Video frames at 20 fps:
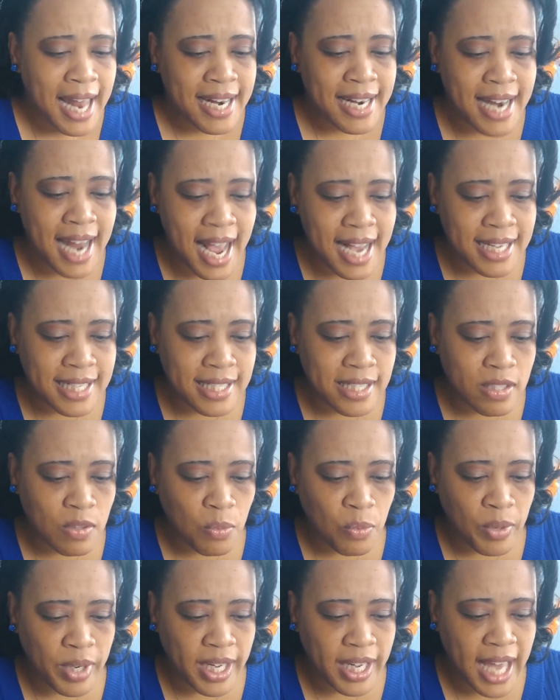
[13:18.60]
Next,
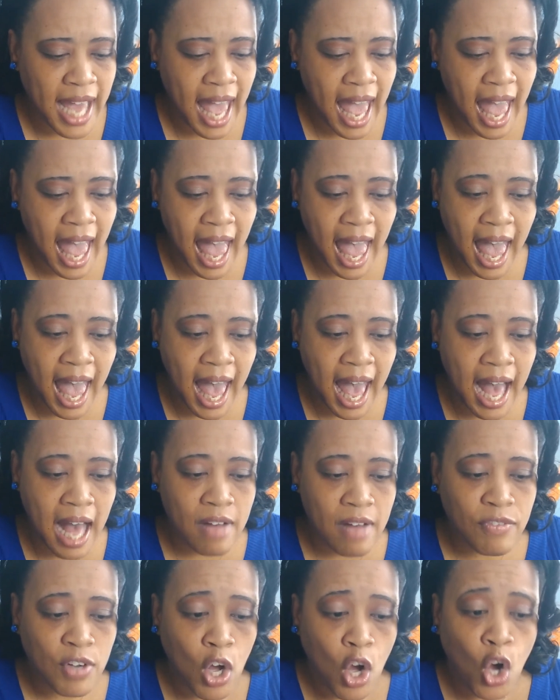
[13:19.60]
we
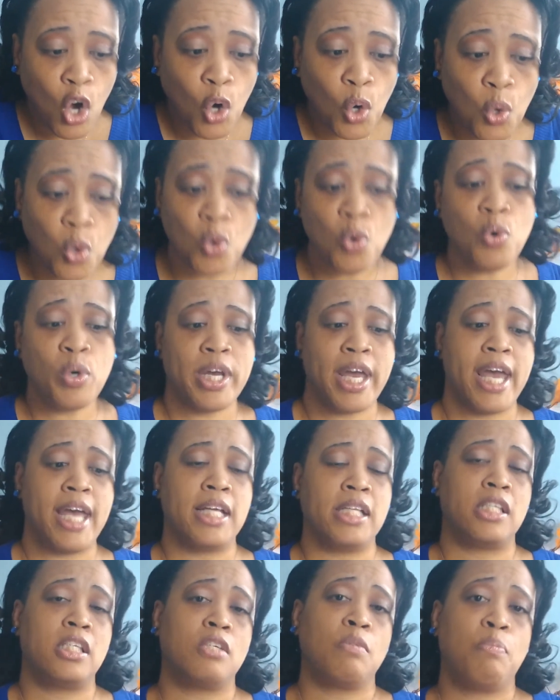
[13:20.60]
have, who
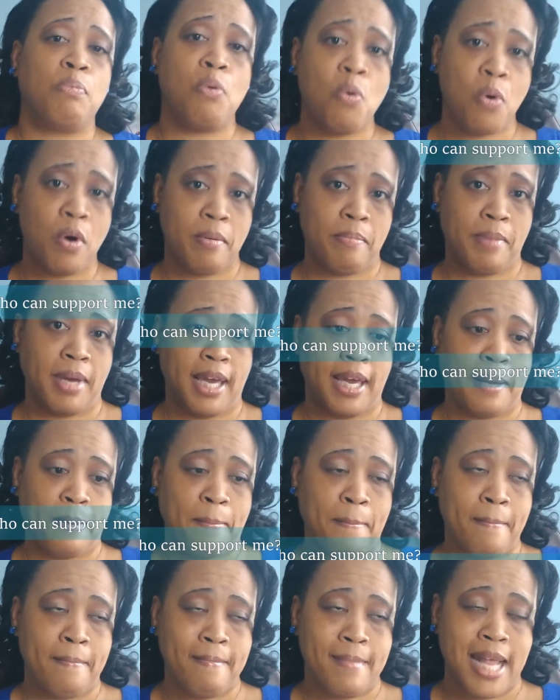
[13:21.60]
can support me?
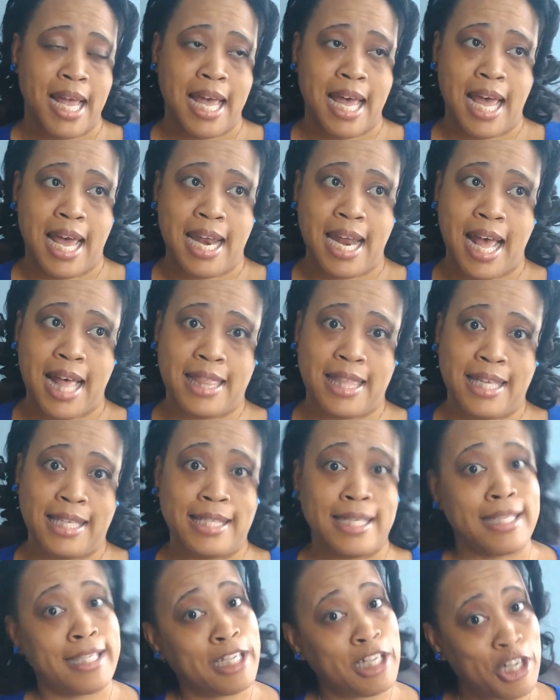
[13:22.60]
Now,
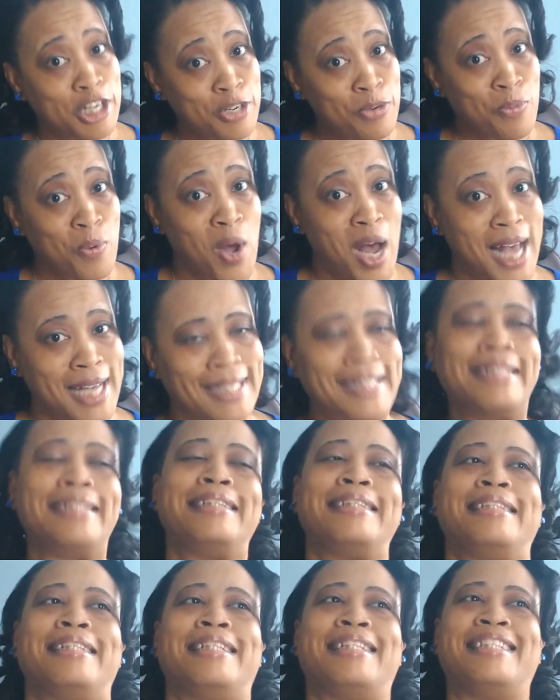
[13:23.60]
this is a good one.
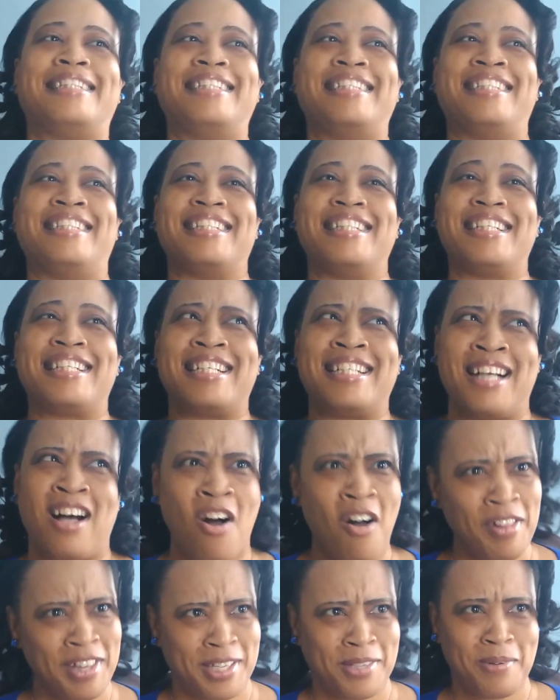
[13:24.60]

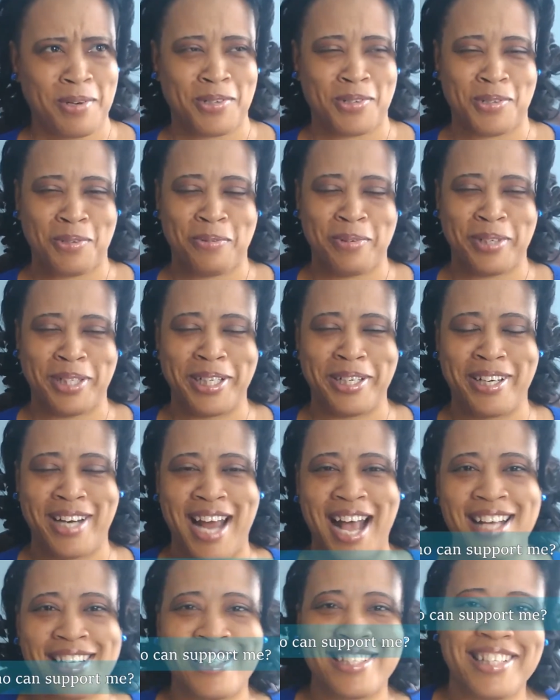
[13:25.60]
All these questions are really good,
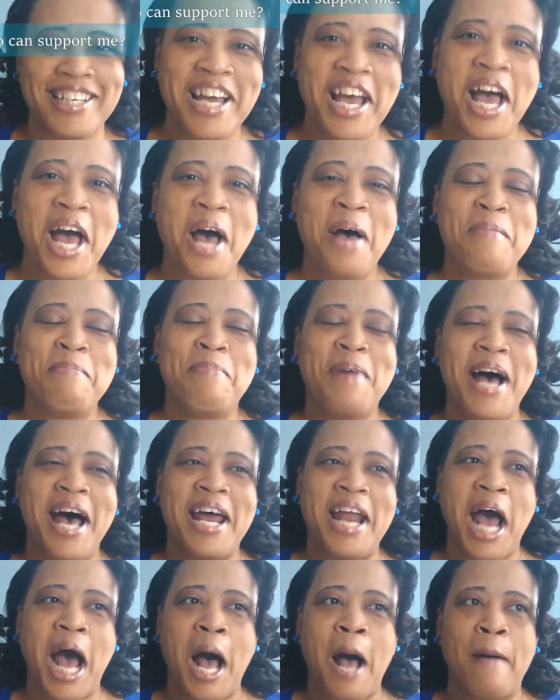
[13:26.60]
actually.
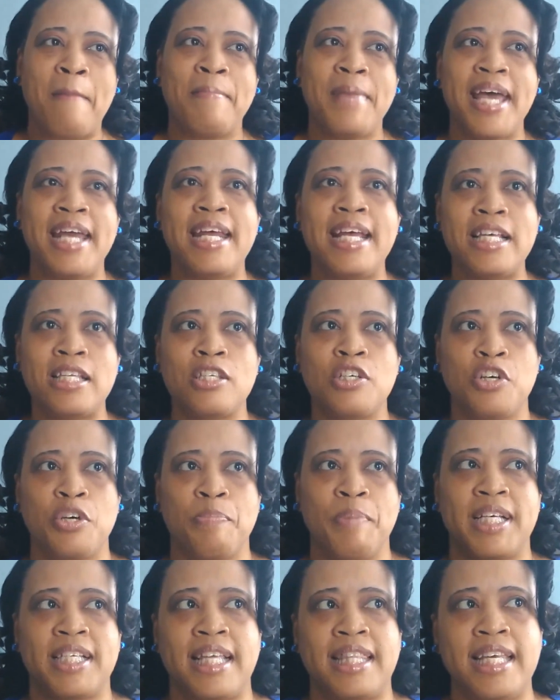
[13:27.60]
But it is
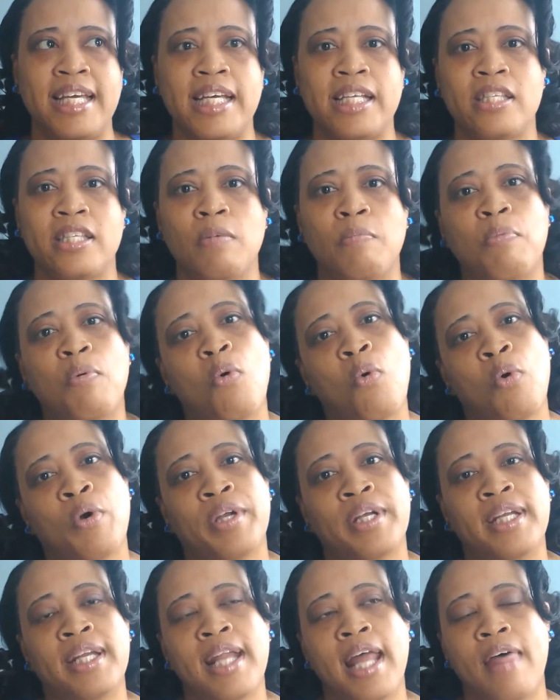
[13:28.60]
good because I think it's
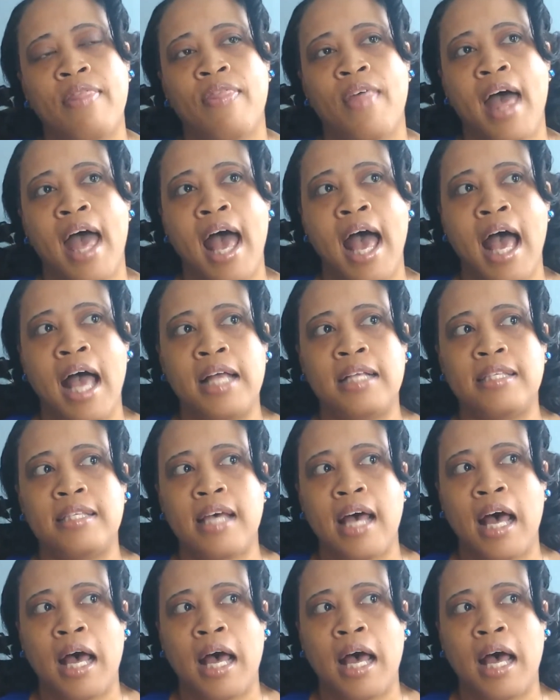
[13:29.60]
important that